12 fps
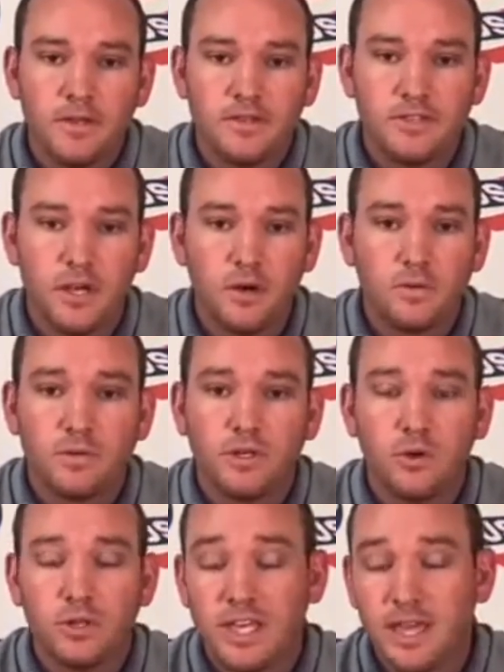So
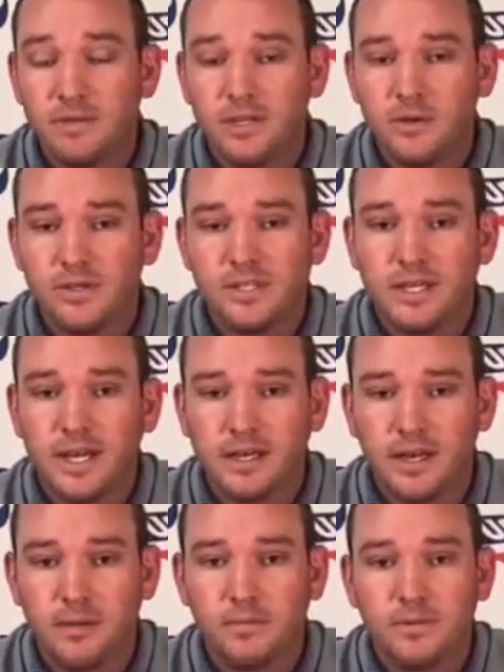go to
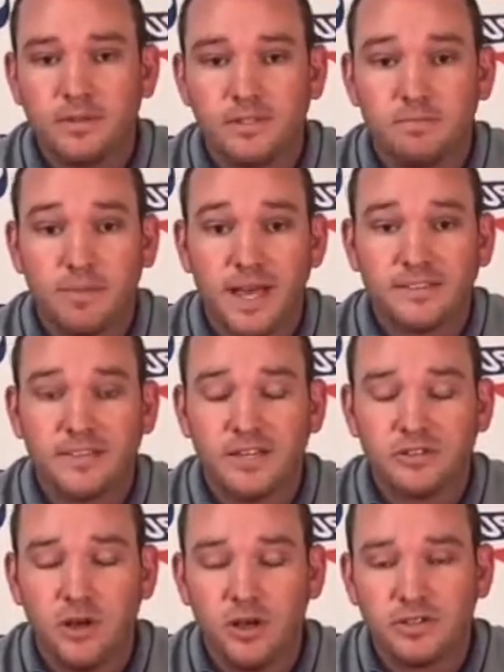
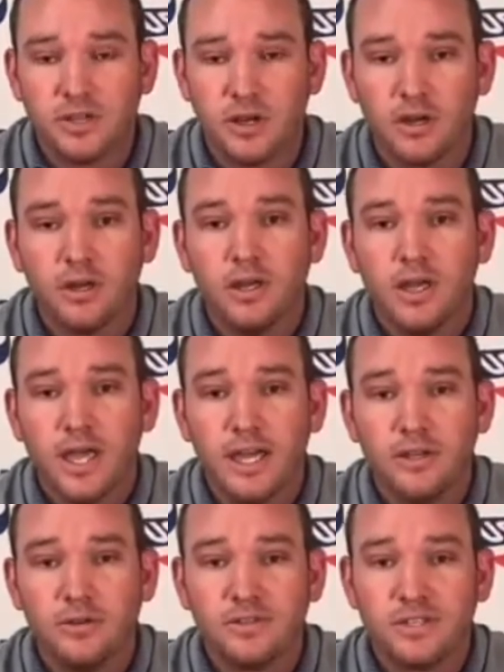GameDayUSA.com/All-Star
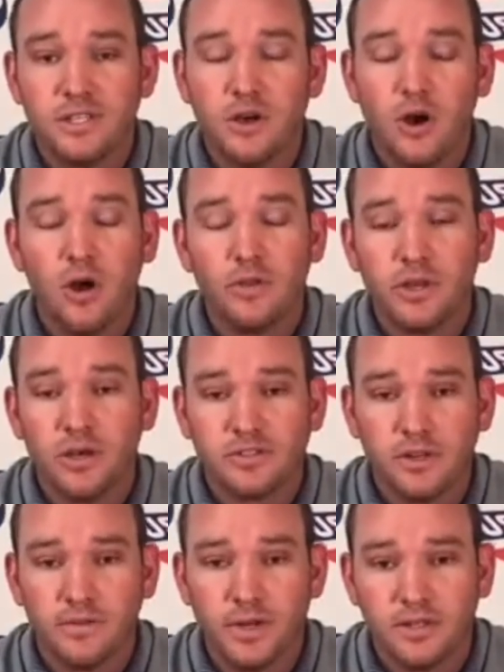and you can see all the
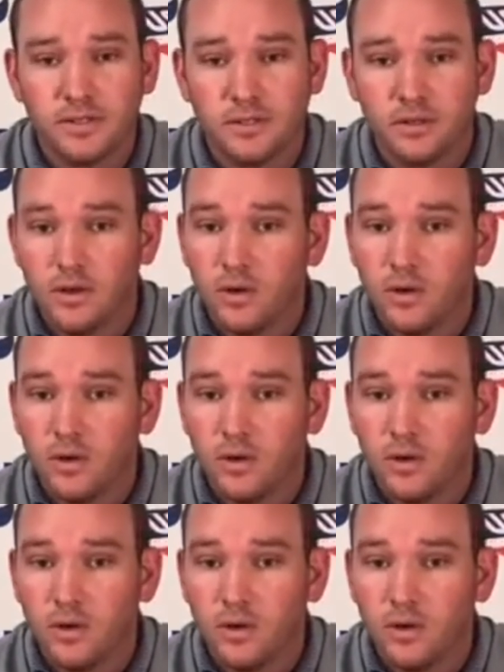All-Star events.